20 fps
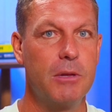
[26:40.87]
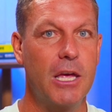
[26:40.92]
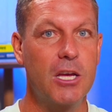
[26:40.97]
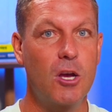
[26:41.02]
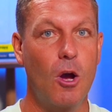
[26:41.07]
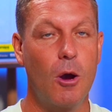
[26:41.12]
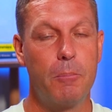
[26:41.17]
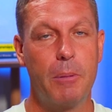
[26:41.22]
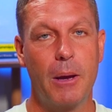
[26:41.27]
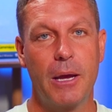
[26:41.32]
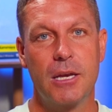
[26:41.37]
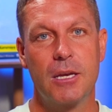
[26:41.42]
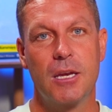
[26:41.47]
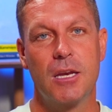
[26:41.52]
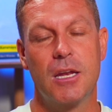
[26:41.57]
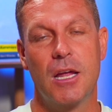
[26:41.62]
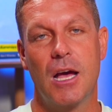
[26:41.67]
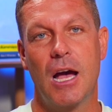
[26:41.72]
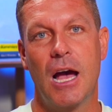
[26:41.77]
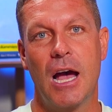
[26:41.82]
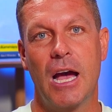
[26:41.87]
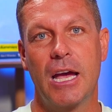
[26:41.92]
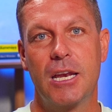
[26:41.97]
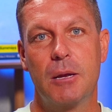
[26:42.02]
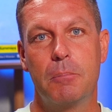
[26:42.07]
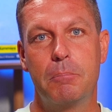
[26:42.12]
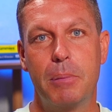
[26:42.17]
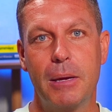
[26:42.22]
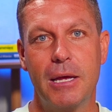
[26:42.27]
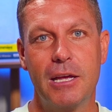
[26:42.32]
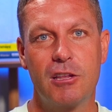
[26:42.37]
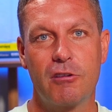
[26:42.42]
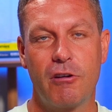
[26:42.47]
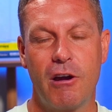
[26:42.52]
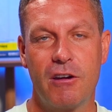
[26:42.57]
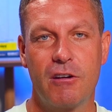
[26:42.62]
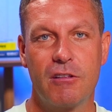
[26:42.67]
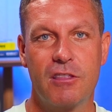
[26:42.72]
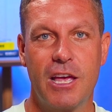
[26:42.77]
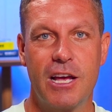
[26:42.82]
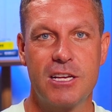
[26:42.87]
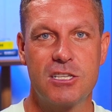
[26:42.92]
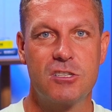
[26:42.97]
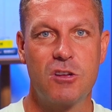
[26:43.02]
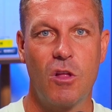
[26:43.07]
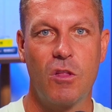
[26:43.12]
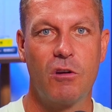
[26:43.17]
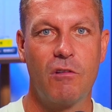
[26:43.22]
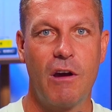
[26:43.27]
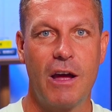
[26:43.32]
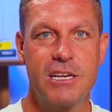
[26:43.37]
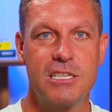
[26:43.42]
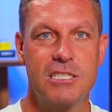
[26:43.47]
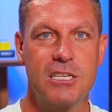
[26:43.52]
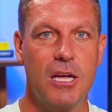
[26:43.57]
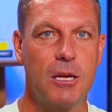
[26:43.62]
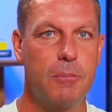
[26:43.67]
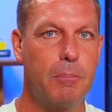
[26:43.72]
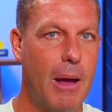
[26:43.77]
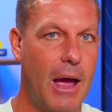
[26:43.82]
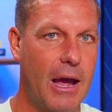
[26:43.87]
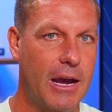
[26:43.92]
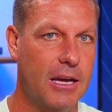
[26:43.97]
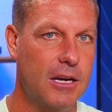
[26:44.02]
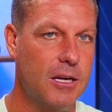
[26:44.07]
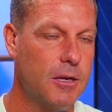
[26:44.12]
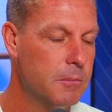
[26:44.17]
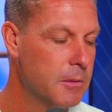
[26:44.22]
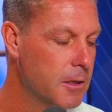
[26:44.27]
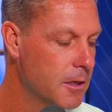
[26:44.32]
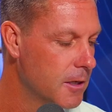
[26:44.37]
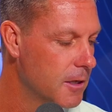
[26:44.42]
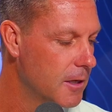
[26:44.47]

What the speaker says: then got beaten in a big $300,000 race at Pakenham